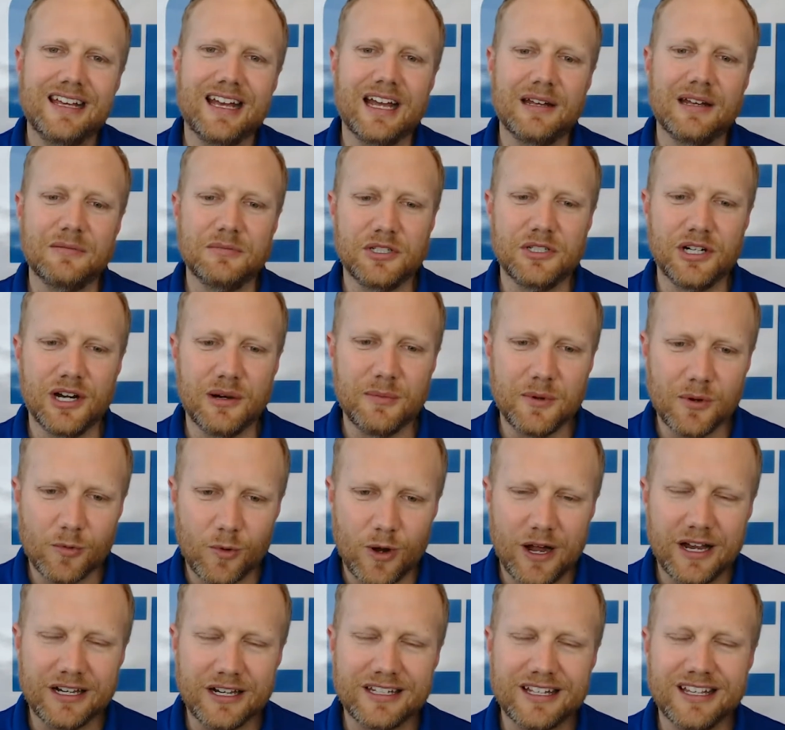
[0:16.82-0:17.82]
I'm Jeremy
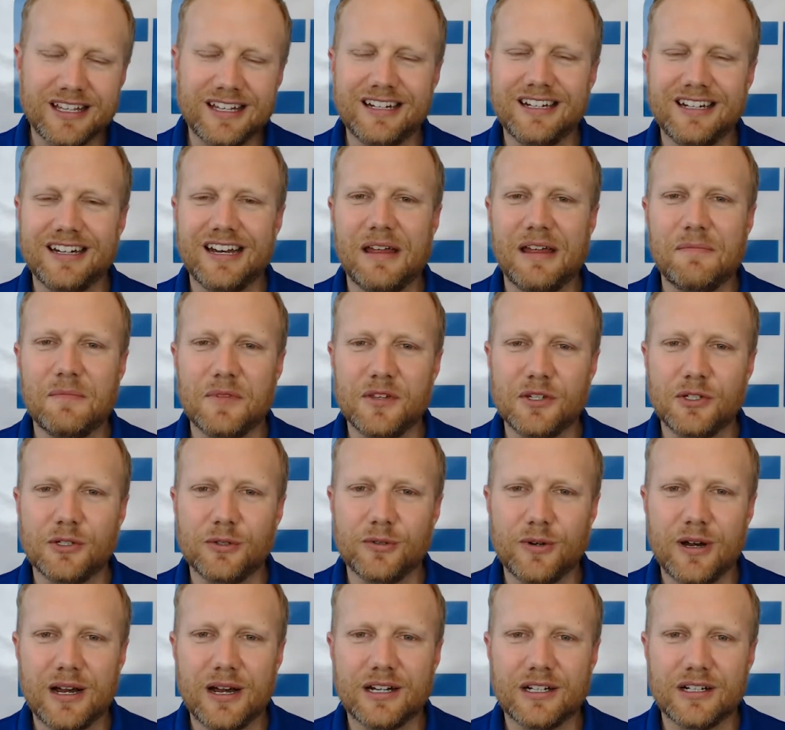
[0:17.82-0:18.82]
Watkin, and I'm the
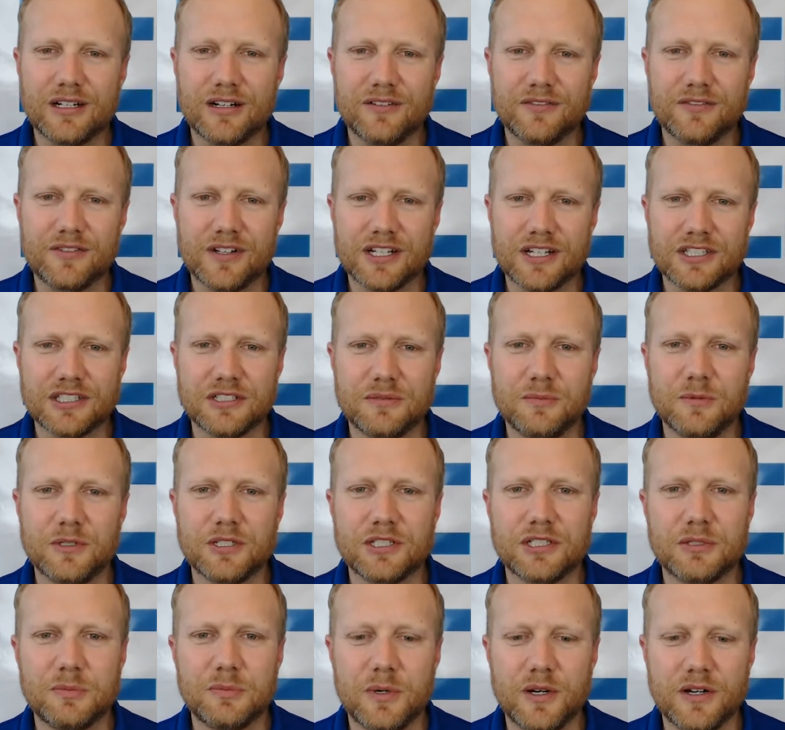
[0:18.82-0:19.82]
Director of Customer
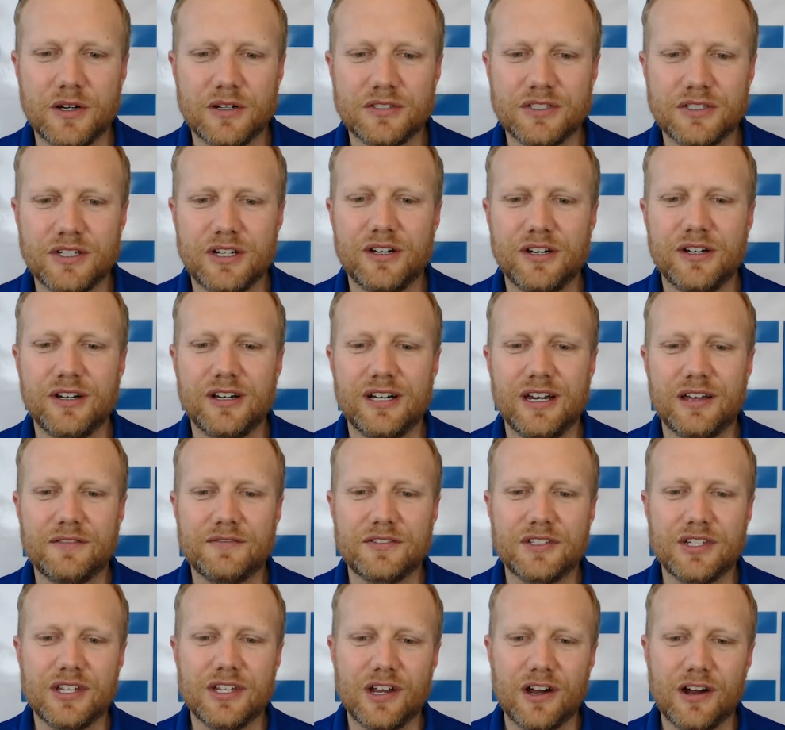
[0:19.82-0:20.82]
Experience here at
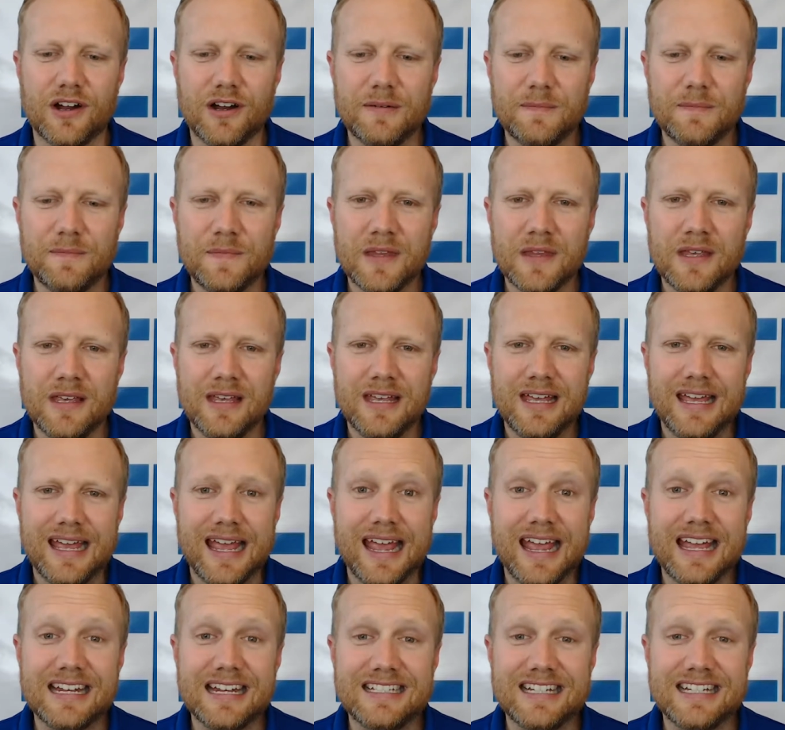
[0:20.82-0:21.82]
FCR.
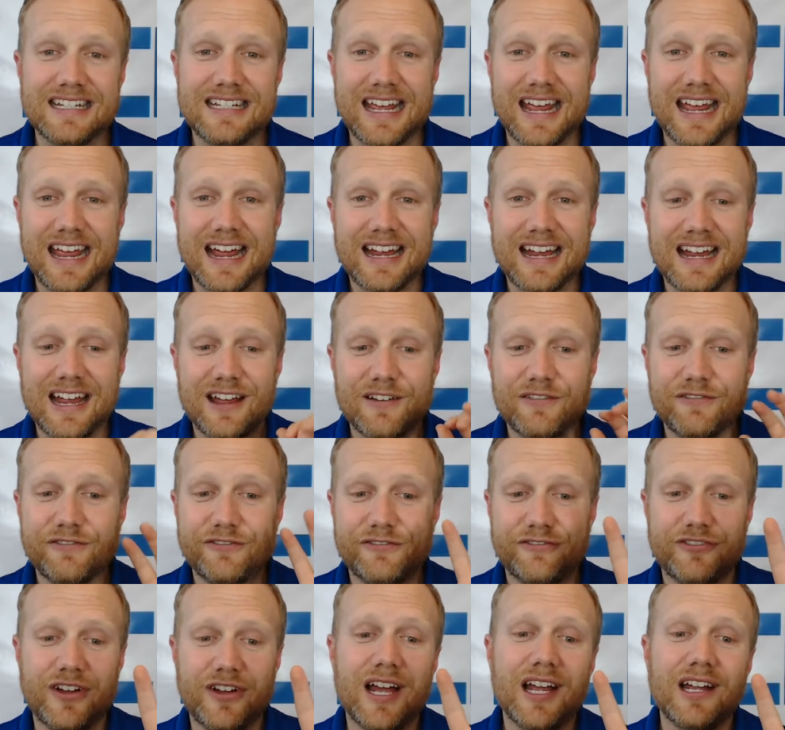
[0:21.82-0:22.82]
And today I have
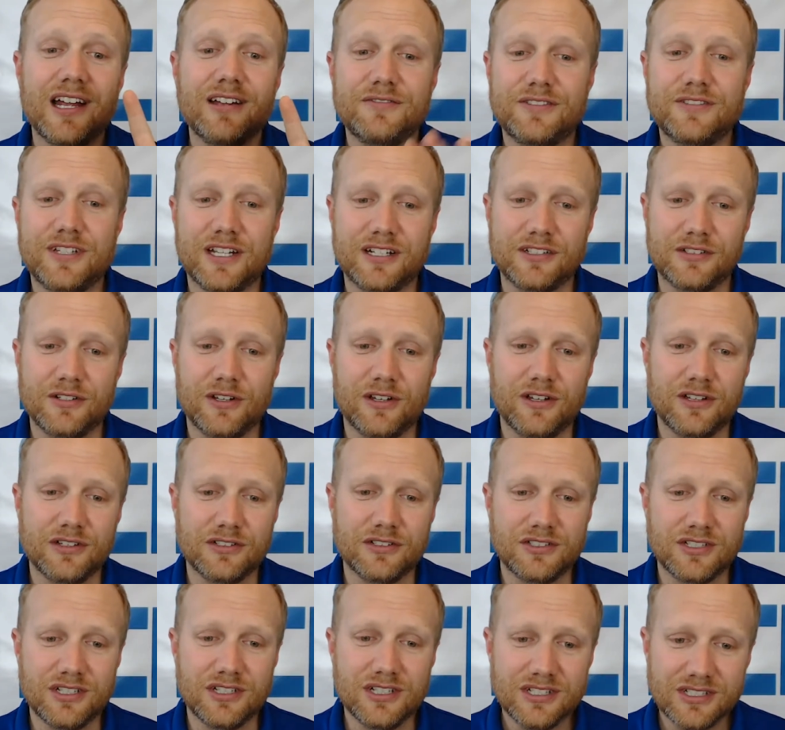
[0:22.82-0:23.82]
5
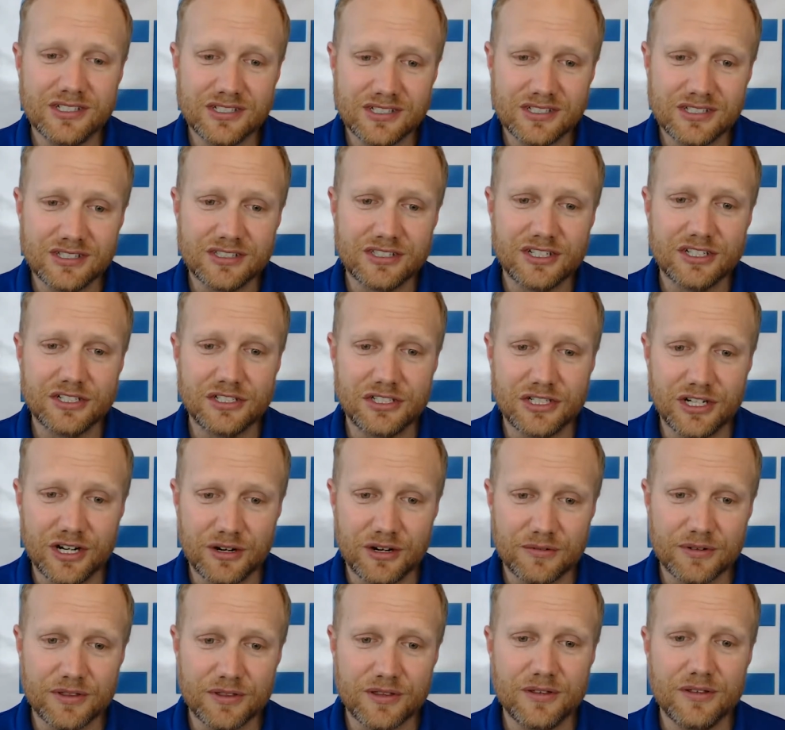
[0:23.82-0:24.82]
technologies to
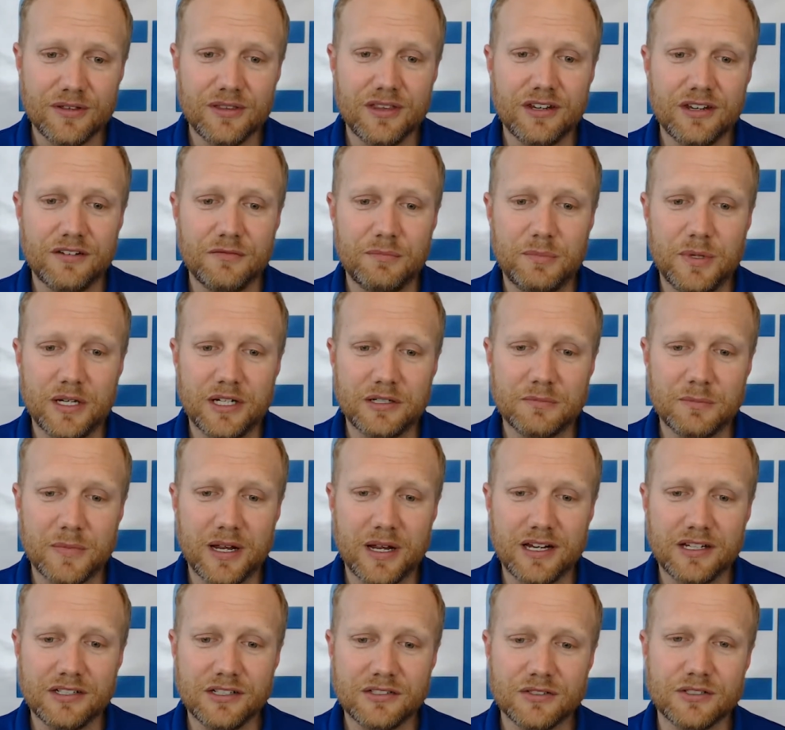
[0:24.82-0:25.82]
share with you that have piqued
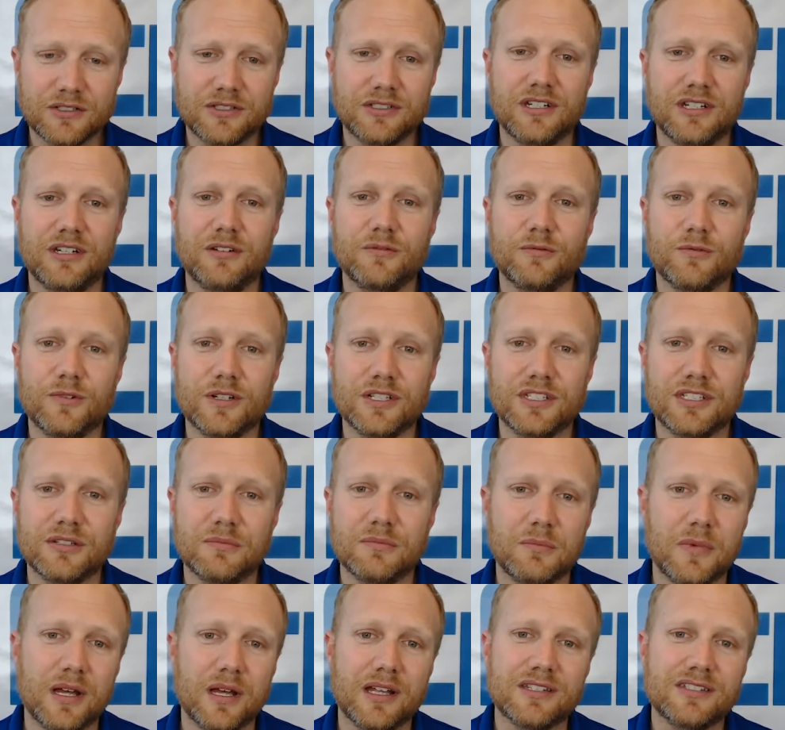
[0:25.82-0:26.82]
my interest in
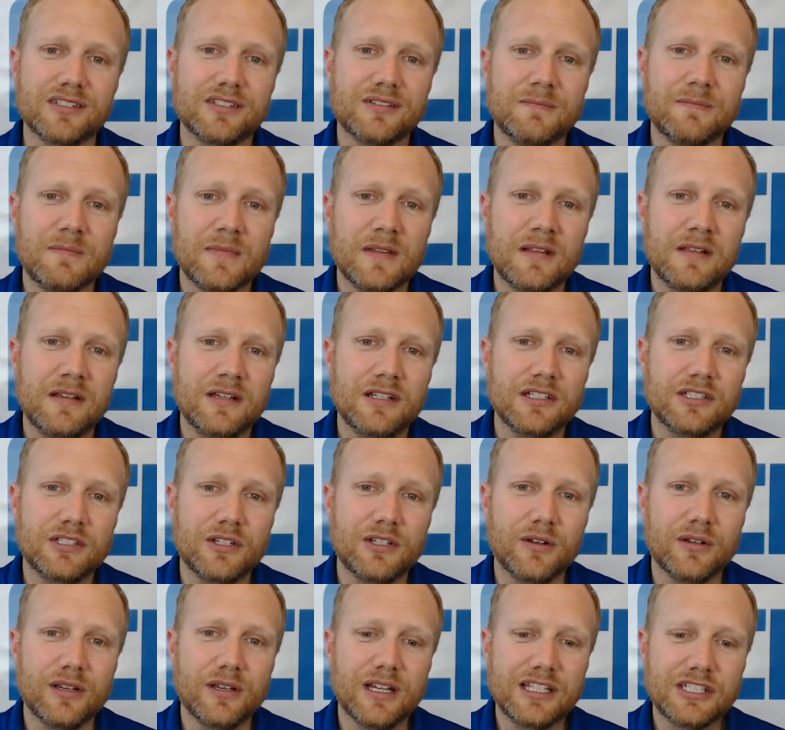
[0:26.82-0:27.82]
recent months.
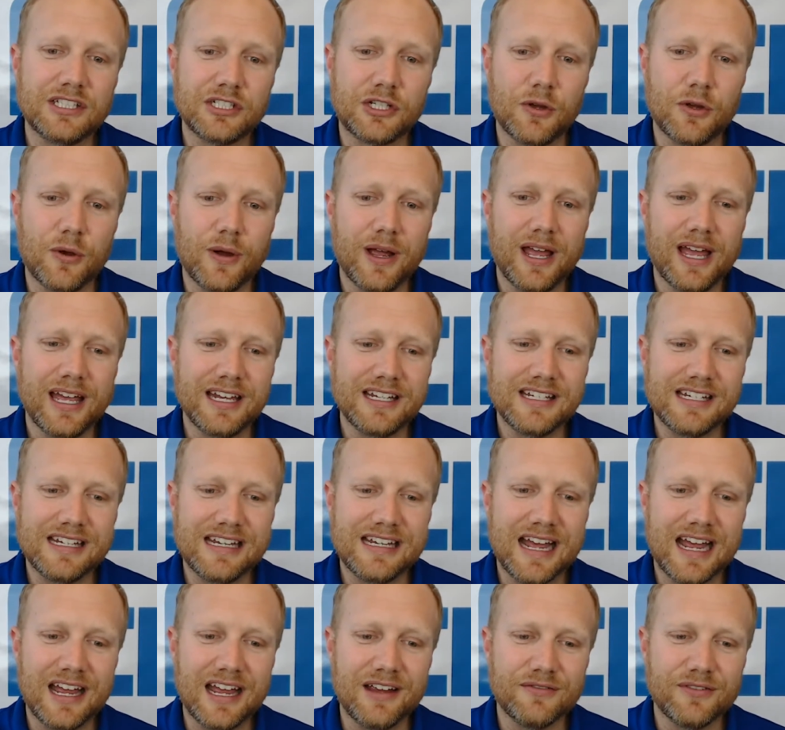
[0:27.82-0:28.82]
So let's go ahead and
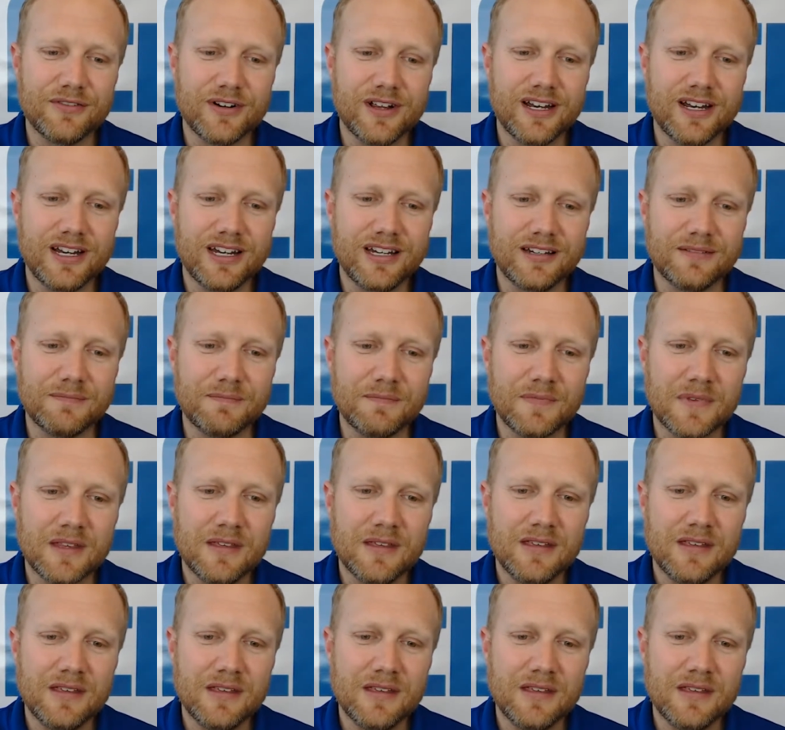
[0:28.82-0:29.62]
dive right in.